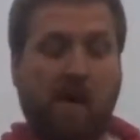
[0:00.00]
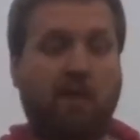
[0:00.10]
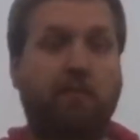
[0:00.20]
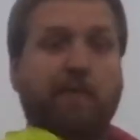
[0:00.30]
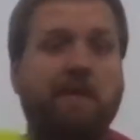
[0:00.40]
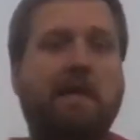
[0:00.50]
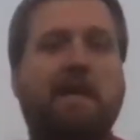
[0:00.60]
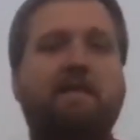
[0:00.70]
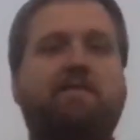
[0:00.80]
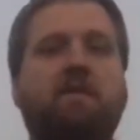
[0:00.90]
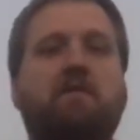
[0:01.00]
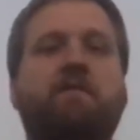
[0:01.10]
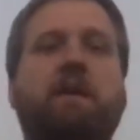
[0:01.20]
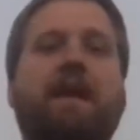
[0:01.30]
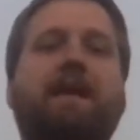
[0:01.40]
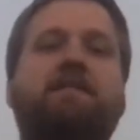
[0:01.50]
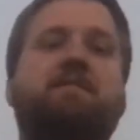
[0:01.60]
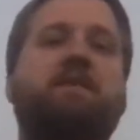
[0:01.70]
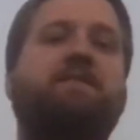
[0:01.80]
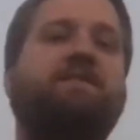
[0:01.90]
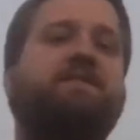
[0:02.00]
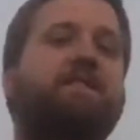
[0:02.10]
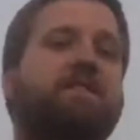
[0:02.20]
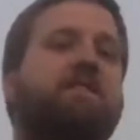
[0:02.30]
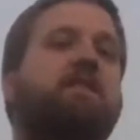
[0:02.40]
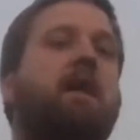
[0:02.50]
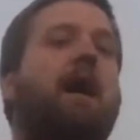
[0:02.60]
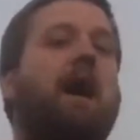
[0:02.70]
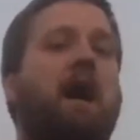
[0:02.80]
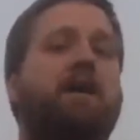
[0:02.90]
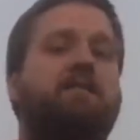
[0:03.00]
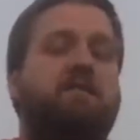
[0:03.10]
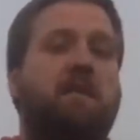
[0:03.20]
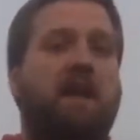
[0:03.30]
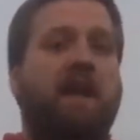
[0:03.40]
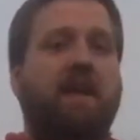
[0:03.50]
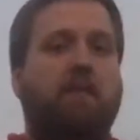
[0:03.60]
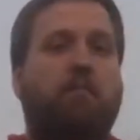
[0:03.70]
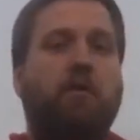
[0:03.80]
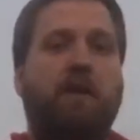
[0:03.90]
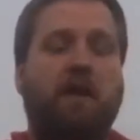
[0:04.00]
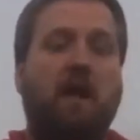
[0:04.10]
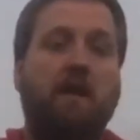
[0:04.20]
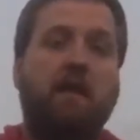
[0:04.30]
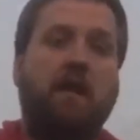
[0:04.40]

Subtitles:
I really like the feel of it, and it's consistent hyzer that I can put it on.